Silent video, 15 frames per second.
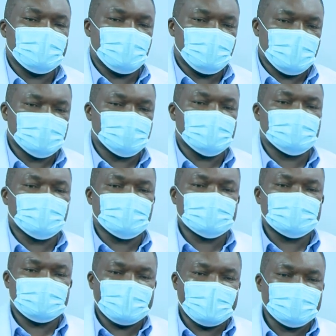He was with
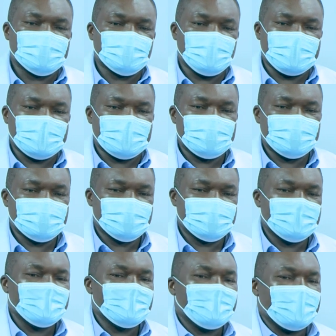us last week.
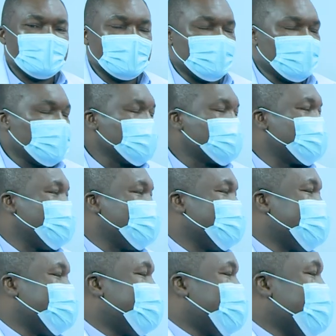And I want to
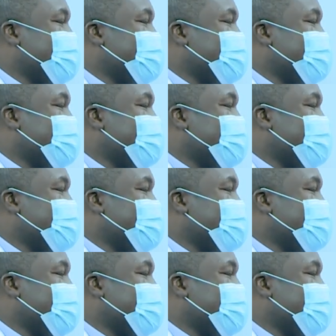yield the